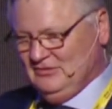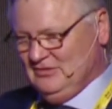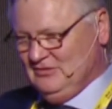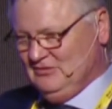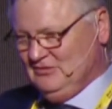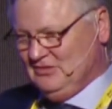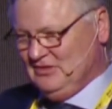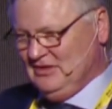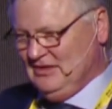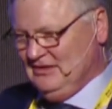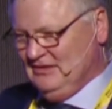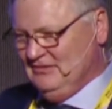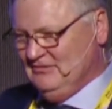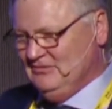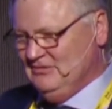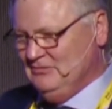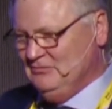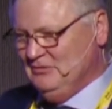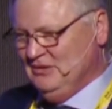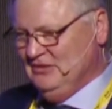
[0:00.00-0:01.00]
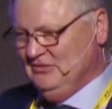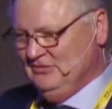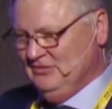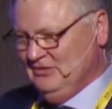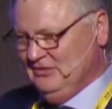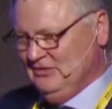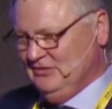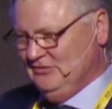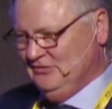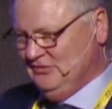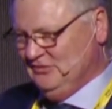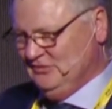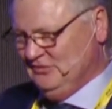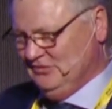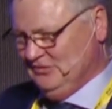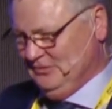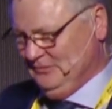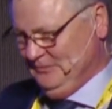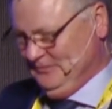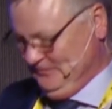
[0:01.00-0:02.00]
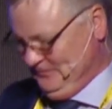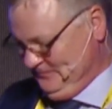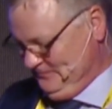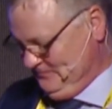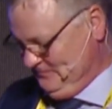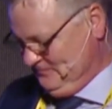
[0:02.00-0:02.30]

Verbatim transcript: So it's kind of a rental system.